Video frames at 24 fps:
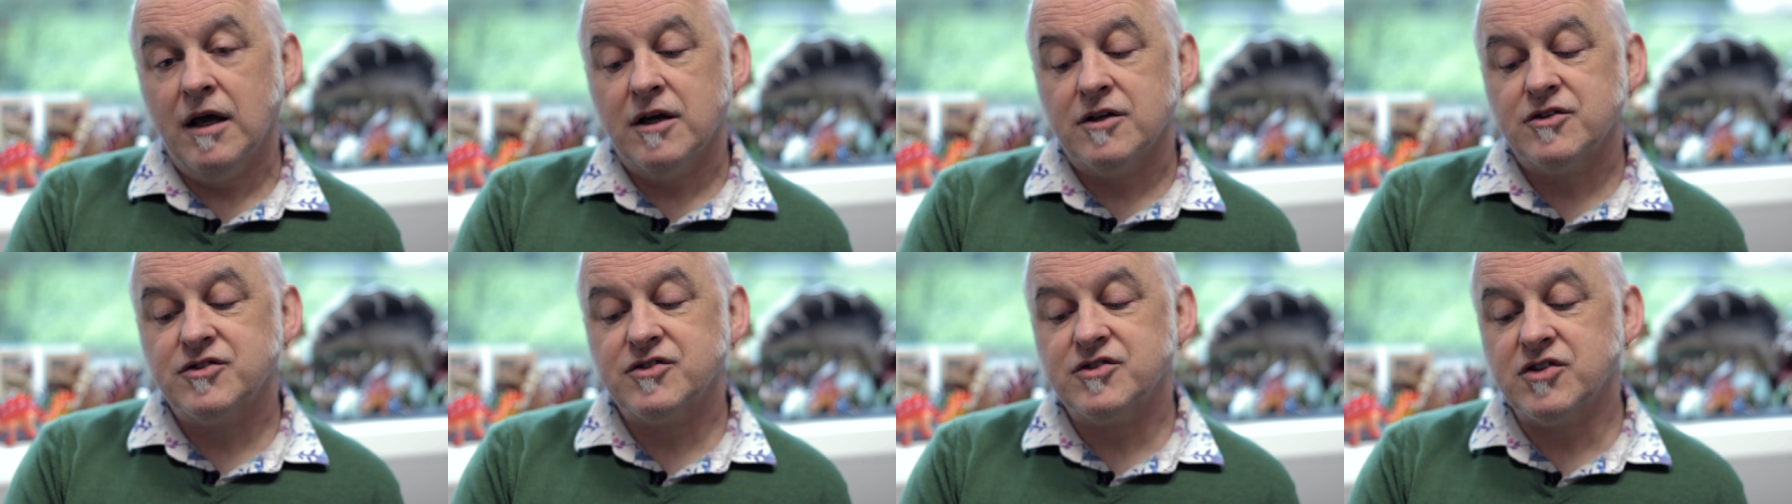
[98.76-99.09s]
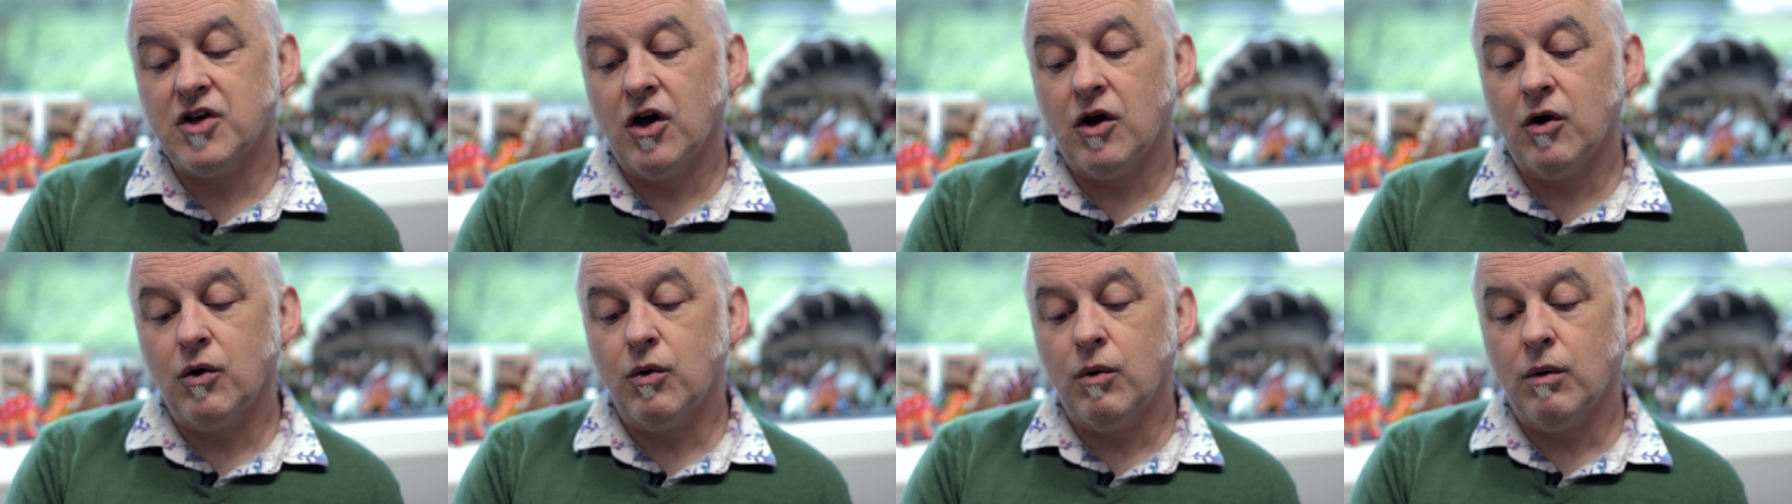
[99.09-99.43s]

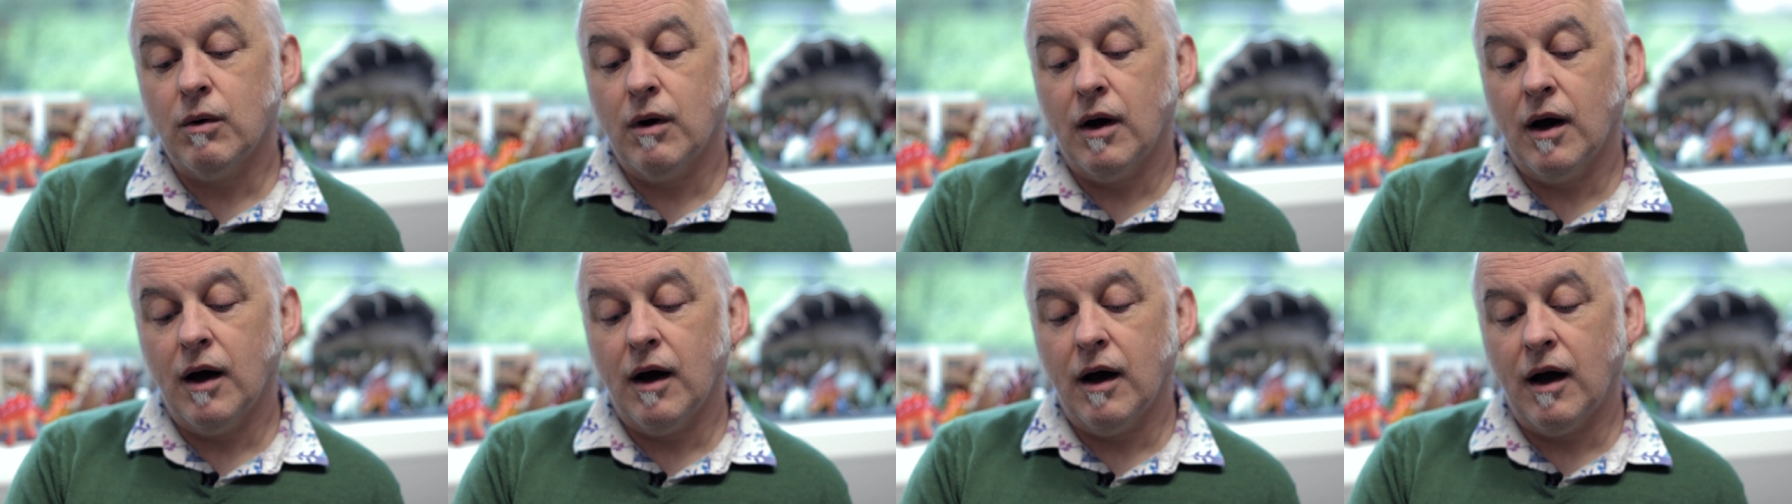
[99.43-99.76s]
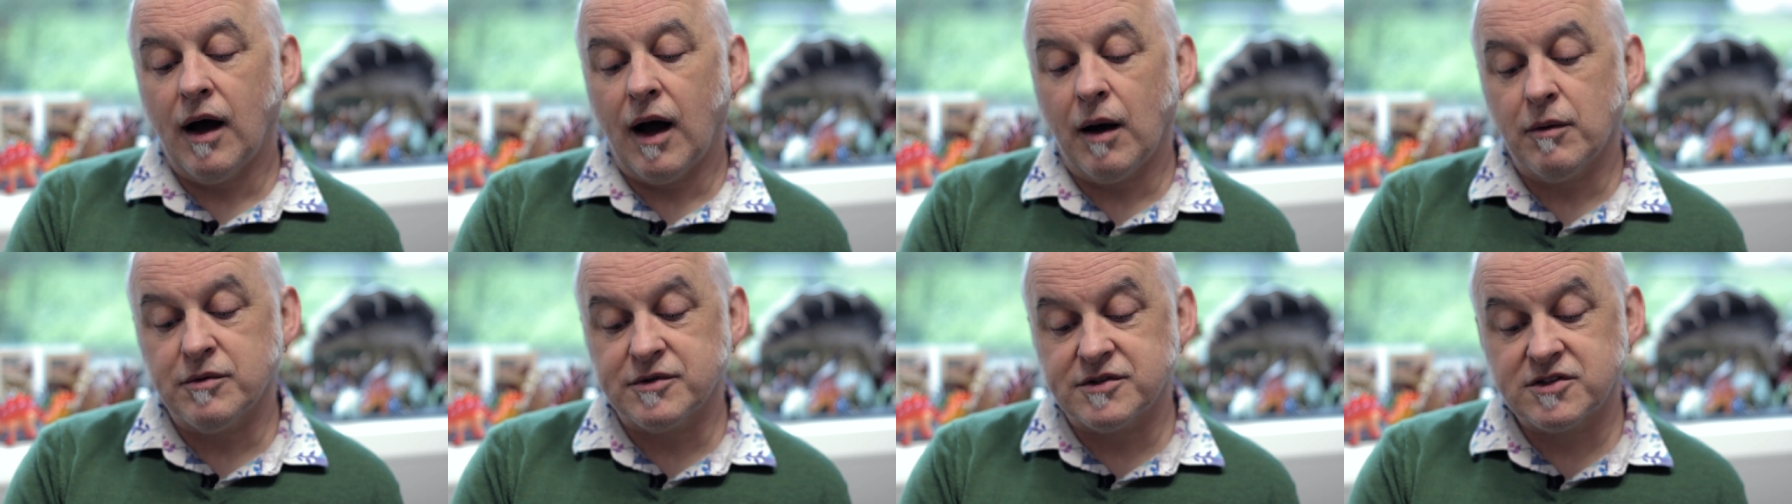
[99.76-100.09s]
So uh,
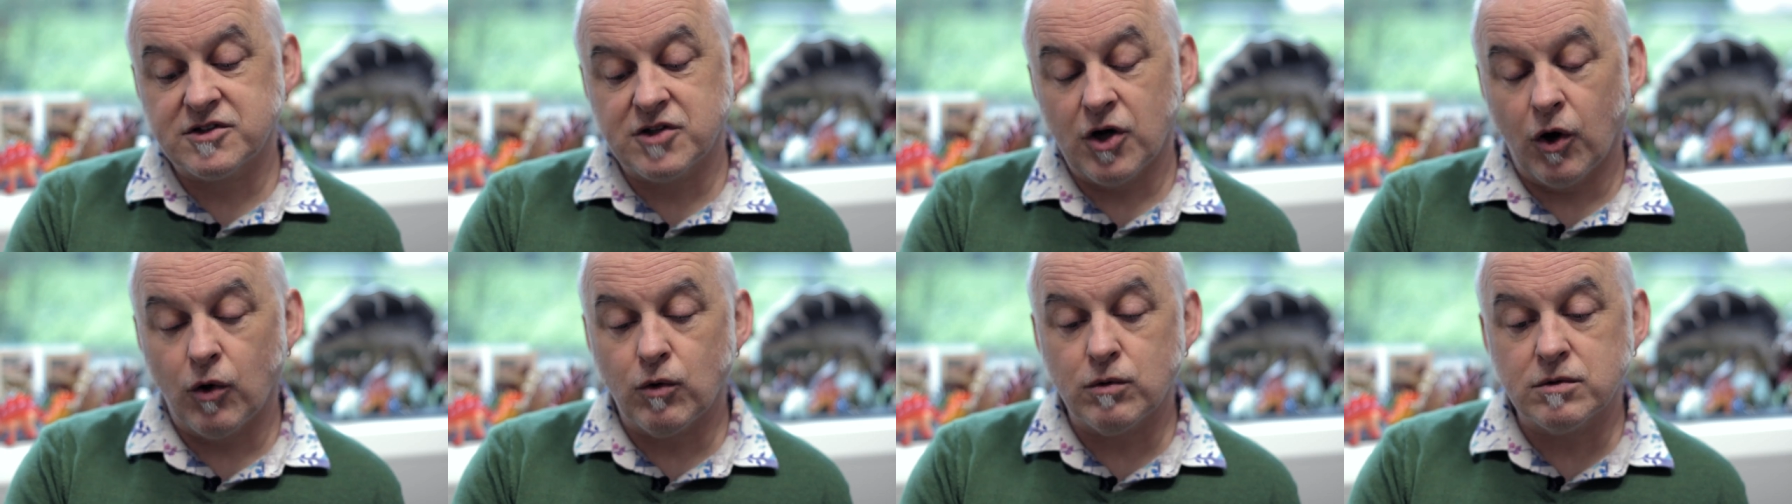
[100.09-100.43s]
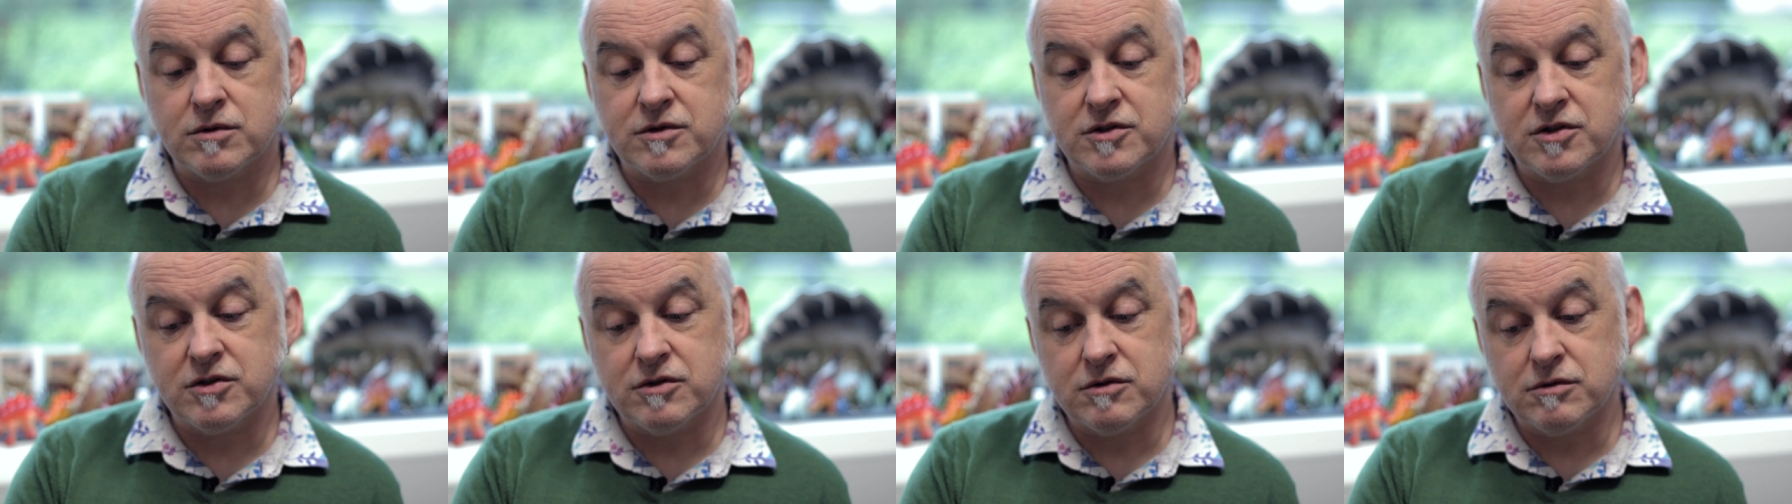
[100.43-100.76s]
I was
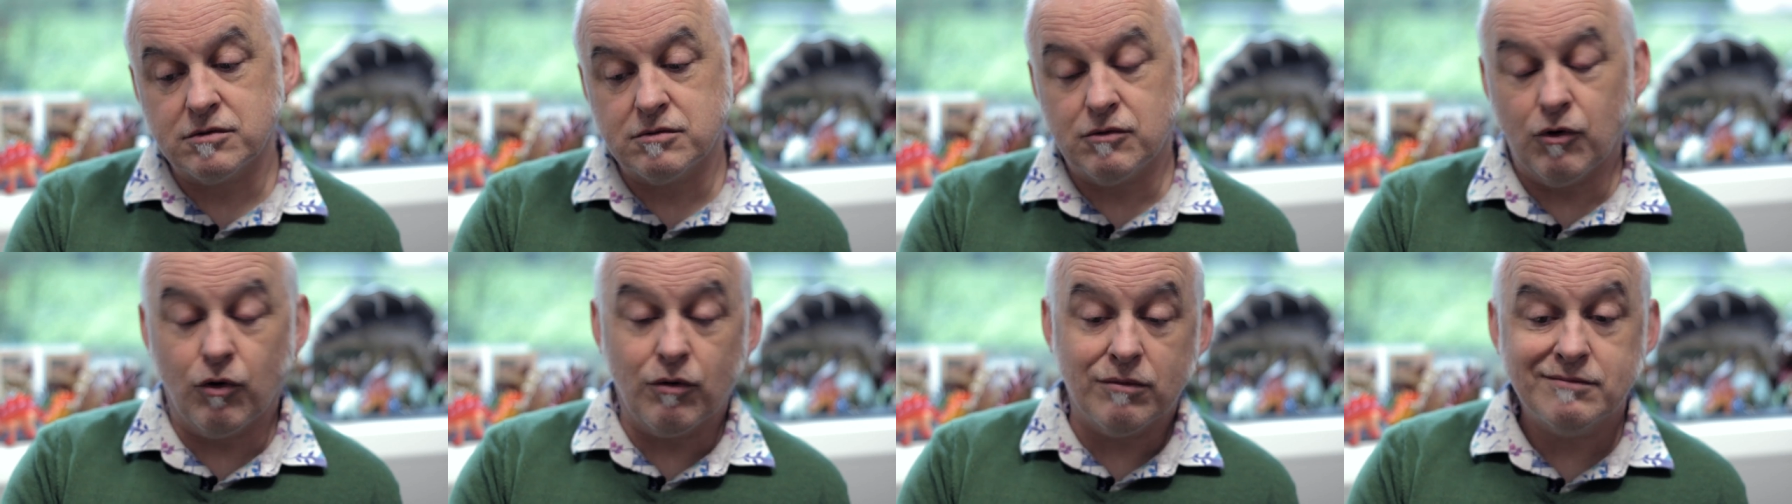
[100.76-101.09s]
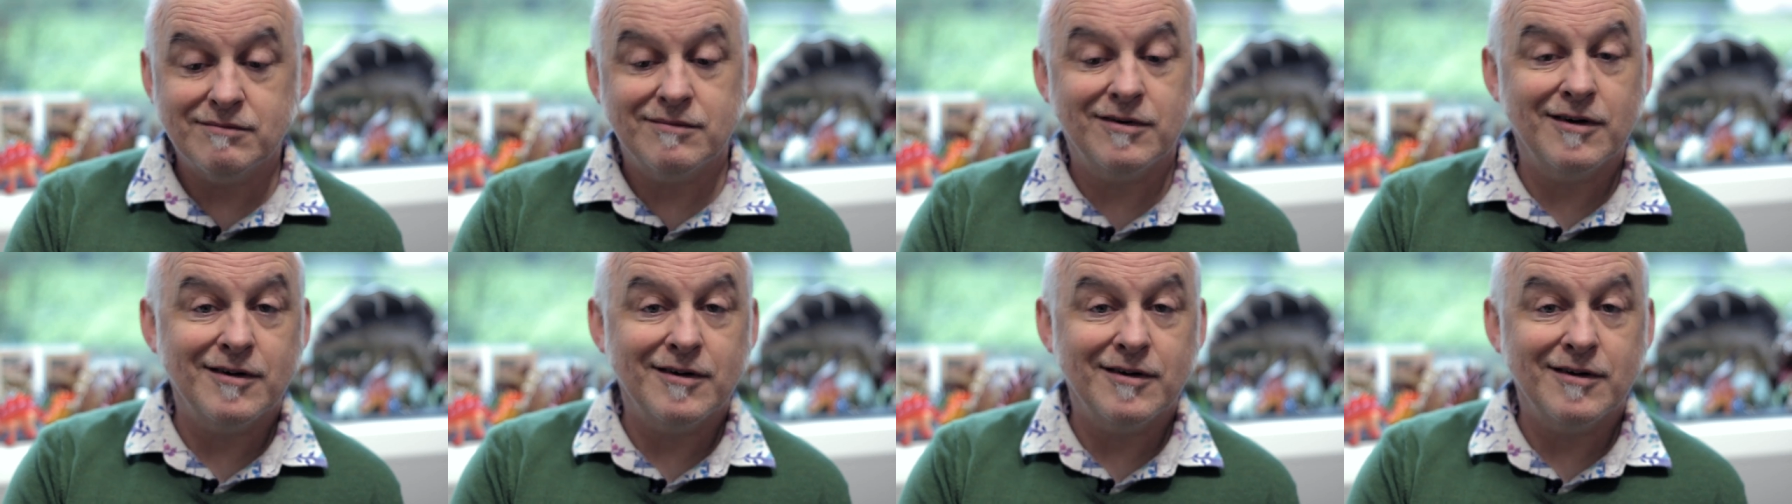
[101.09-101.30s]
told to, well,